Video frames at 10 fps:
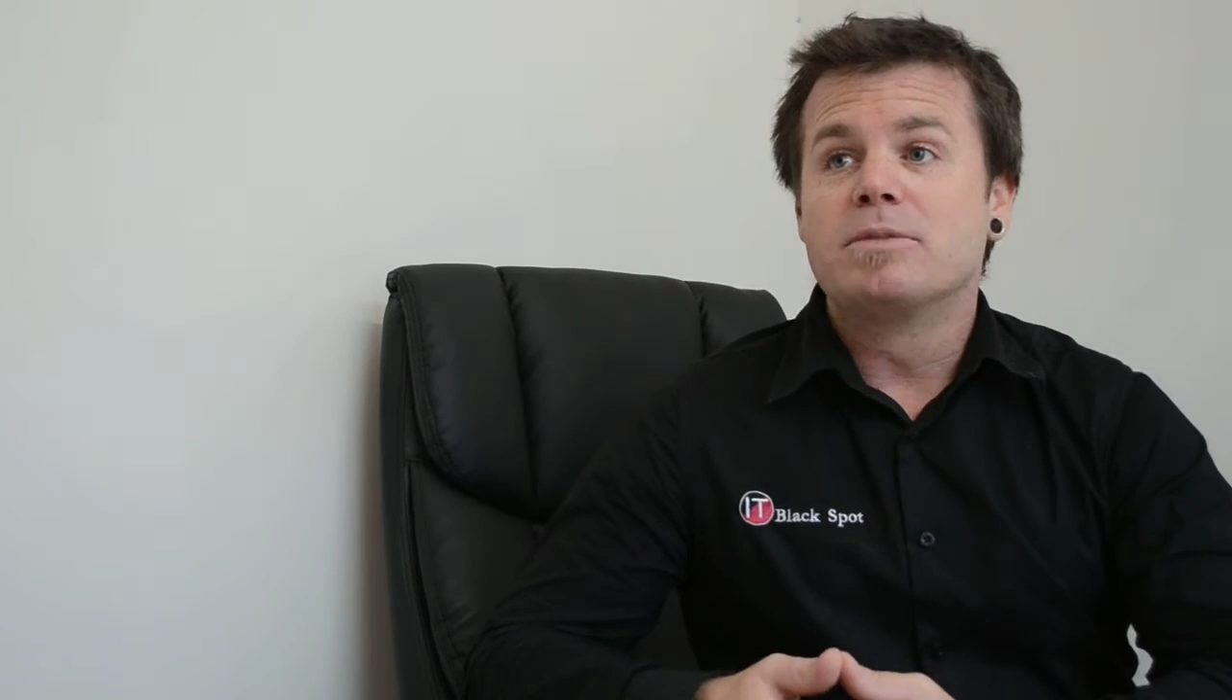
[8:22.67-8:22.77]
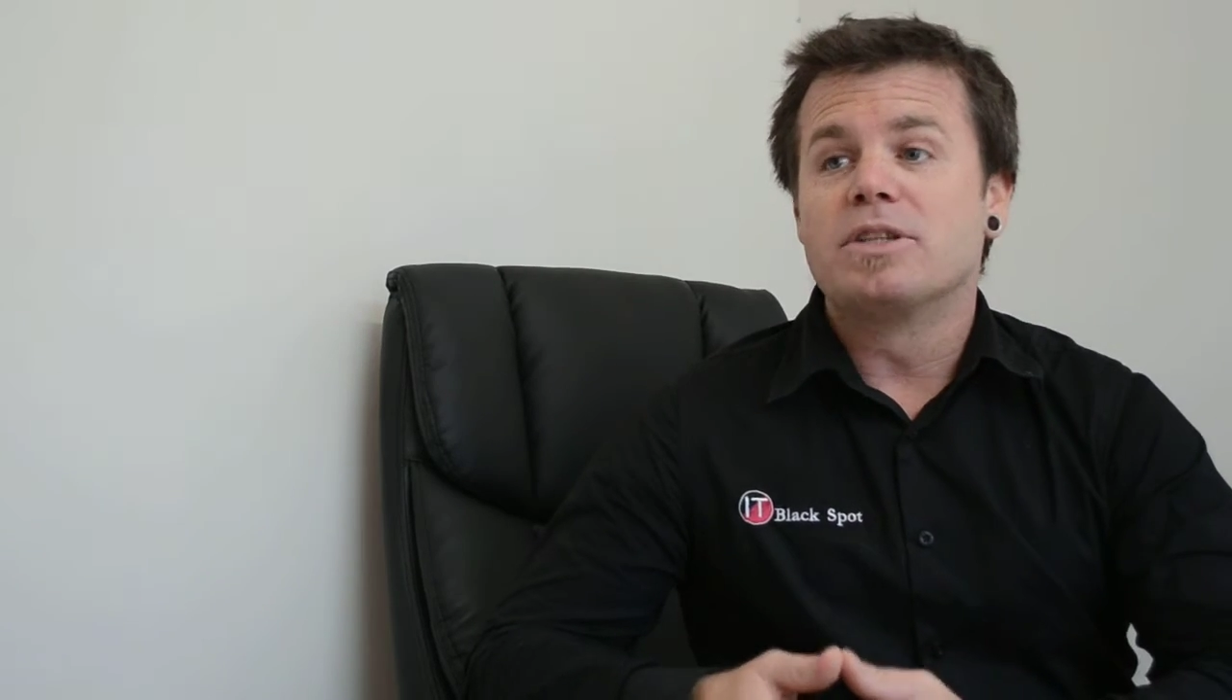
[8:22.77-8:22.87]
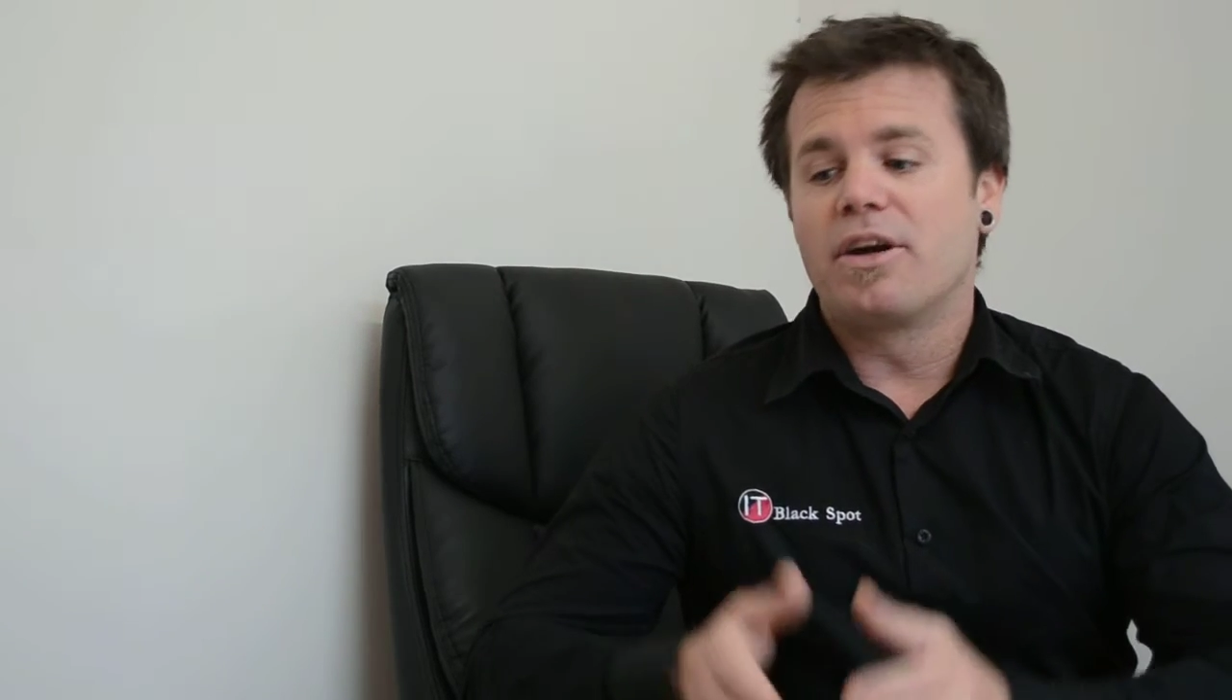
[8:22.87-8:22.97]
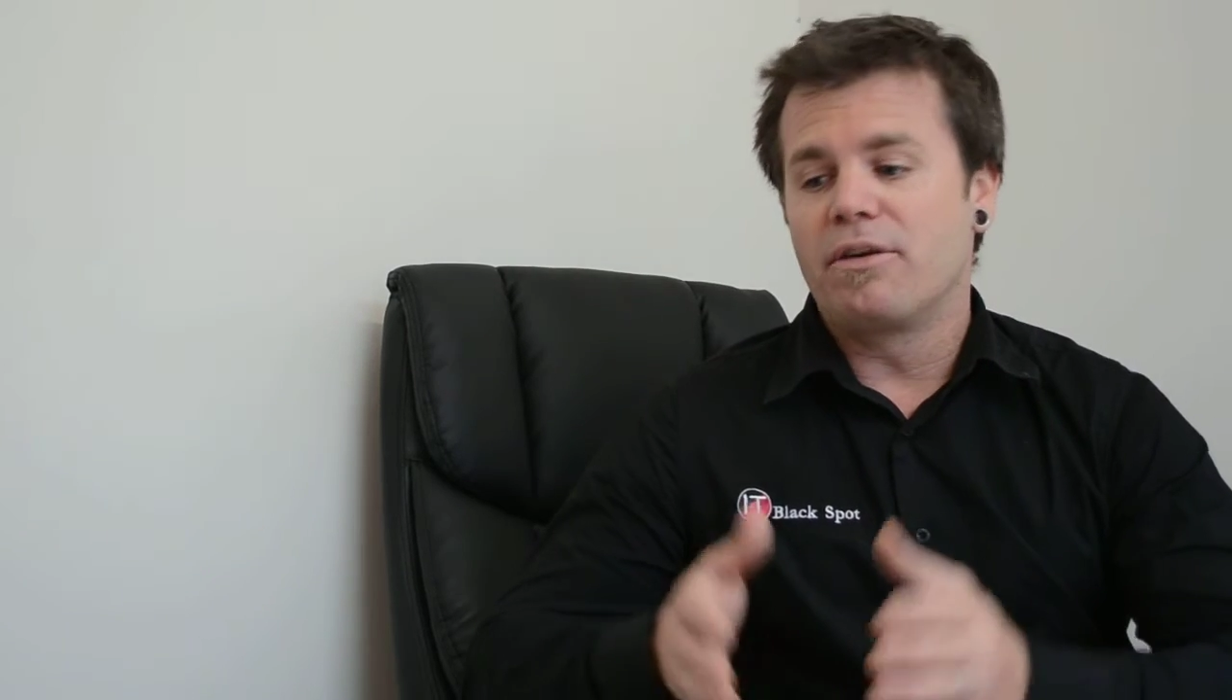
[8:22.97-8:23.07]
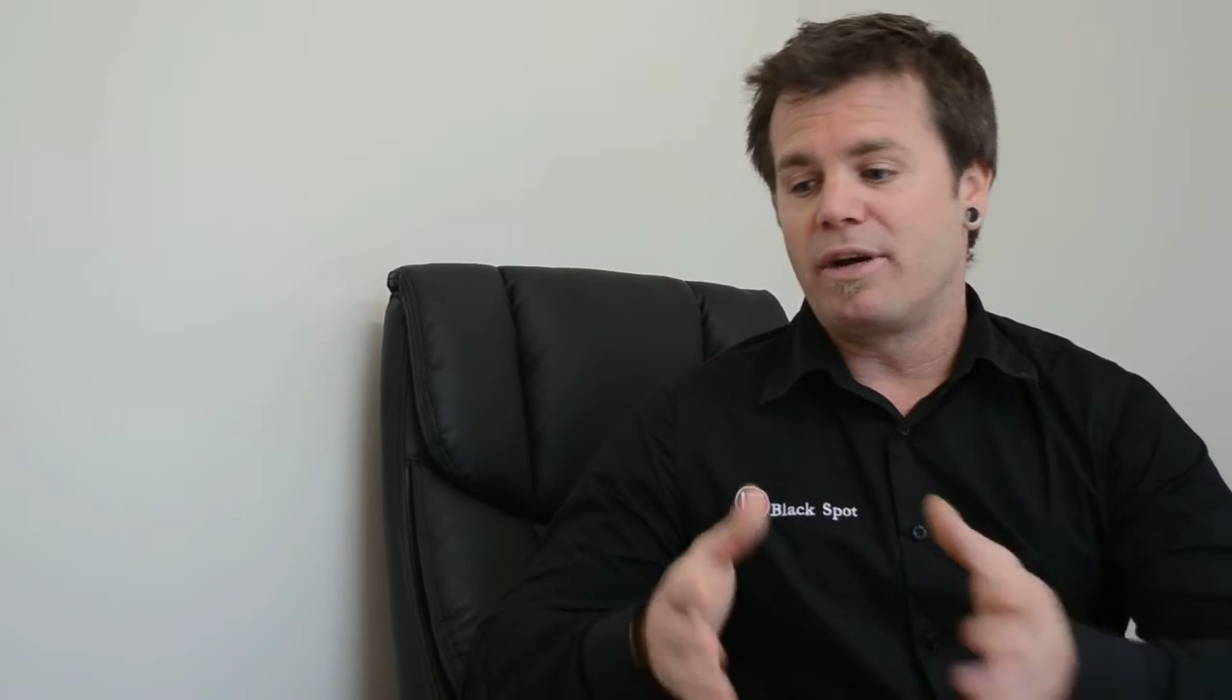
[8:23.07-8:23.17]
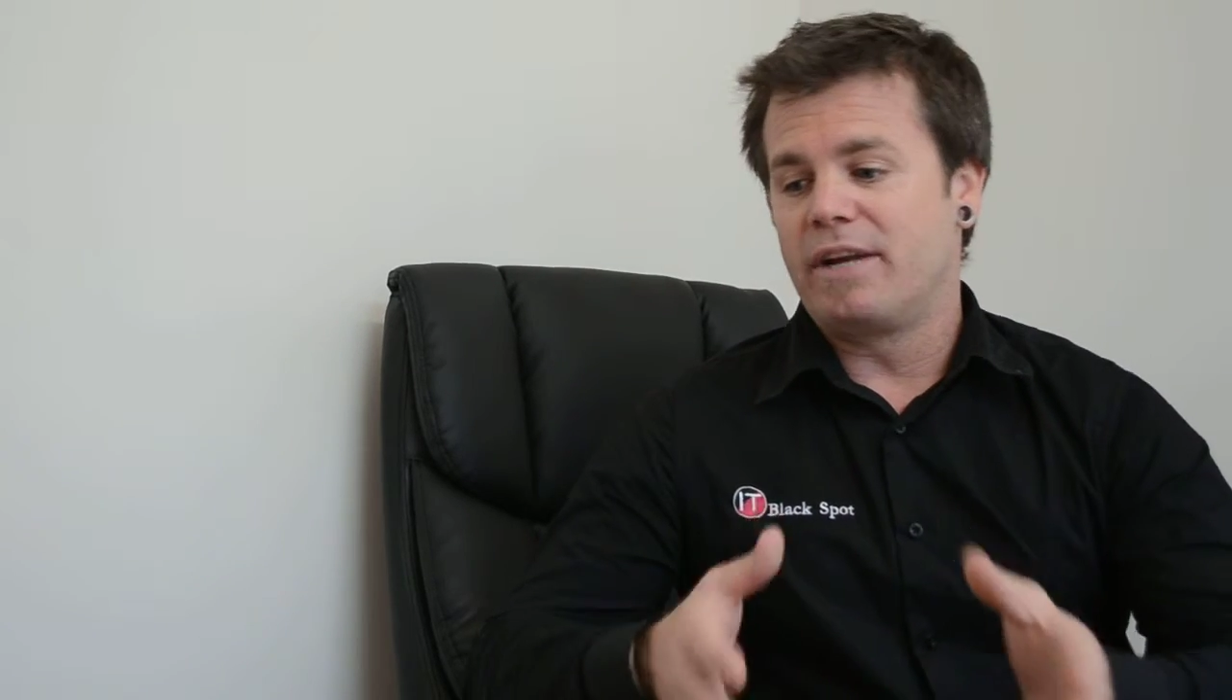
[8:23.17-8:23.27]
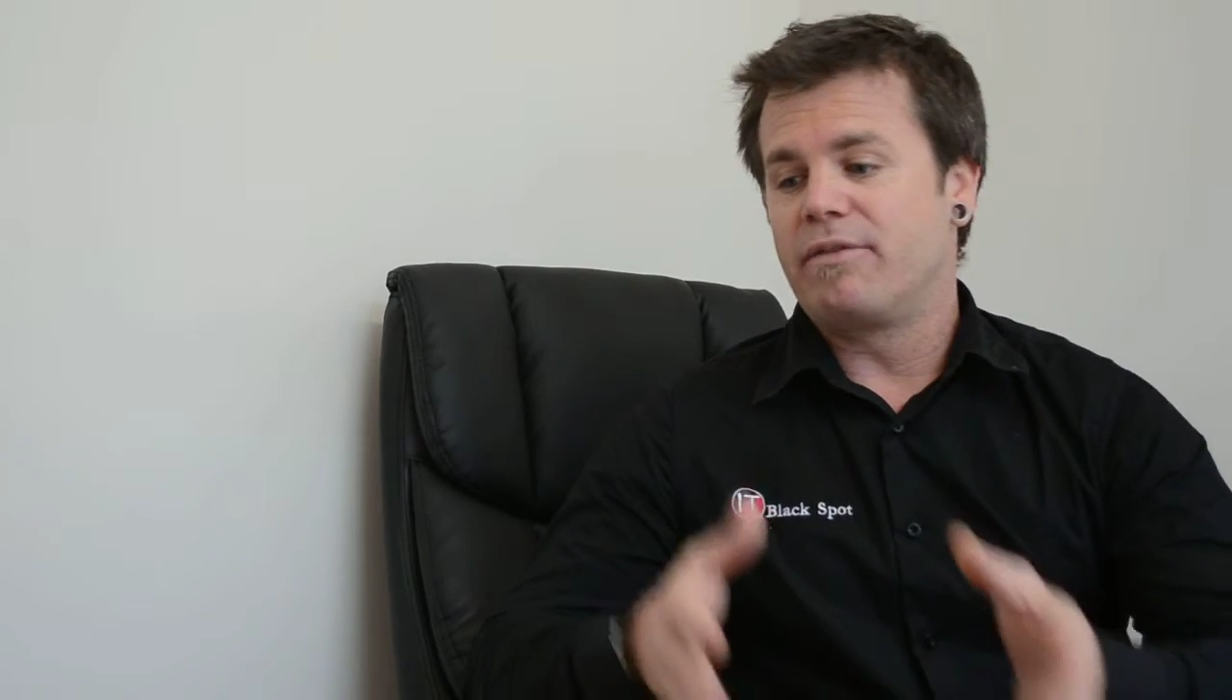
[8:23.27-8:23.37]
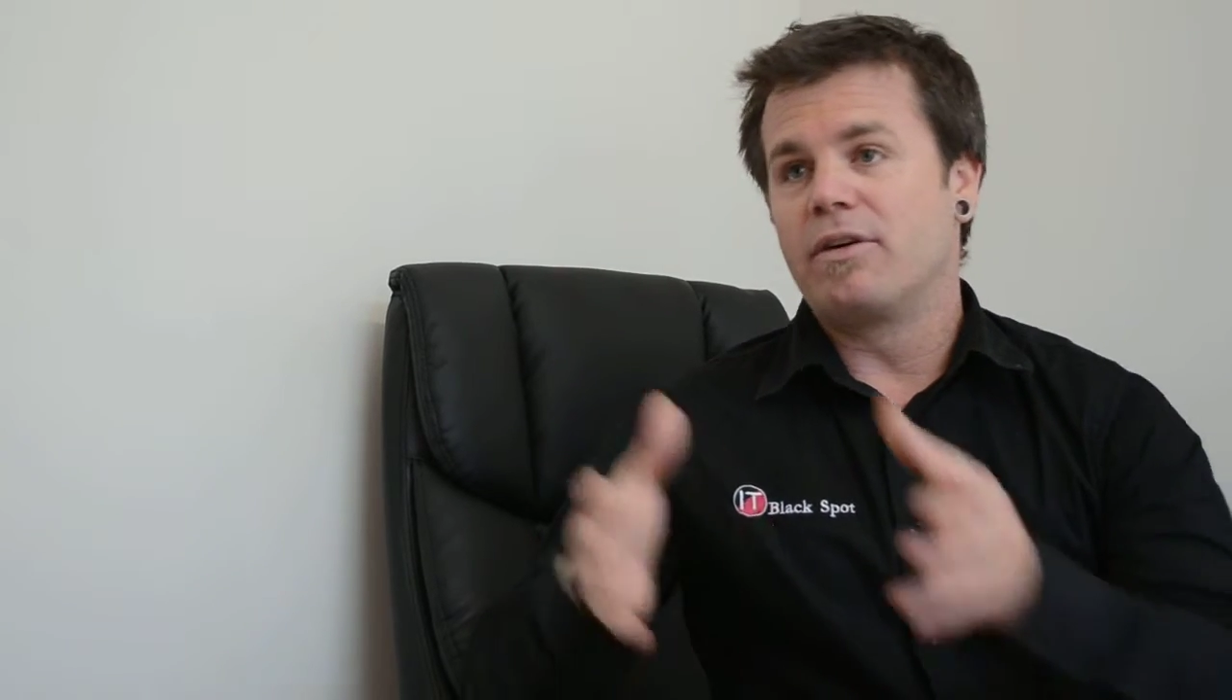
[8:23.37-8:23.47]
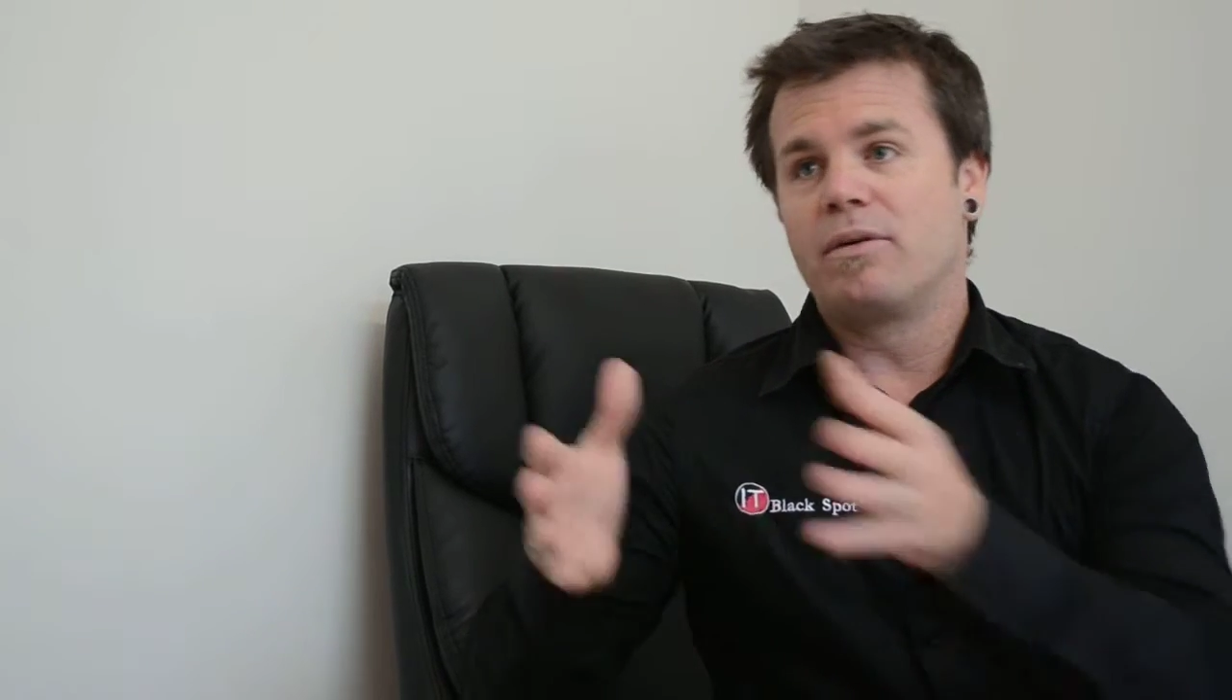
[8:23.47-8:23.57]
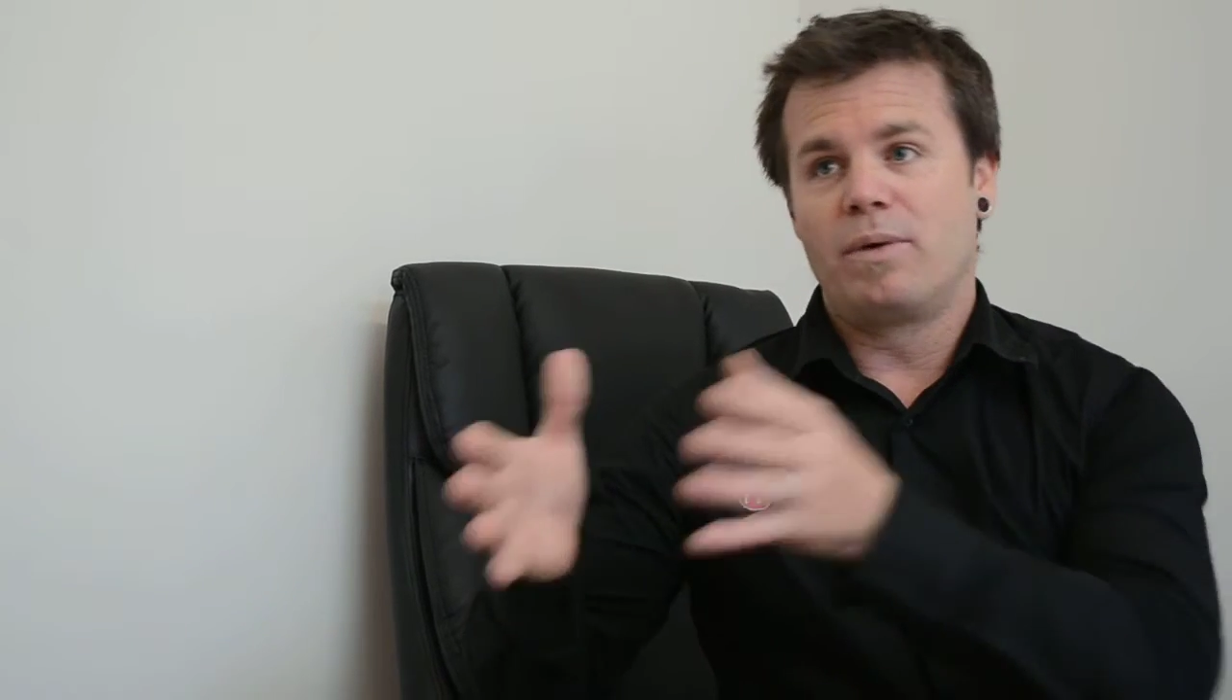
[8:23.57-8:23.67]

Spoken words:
So ready for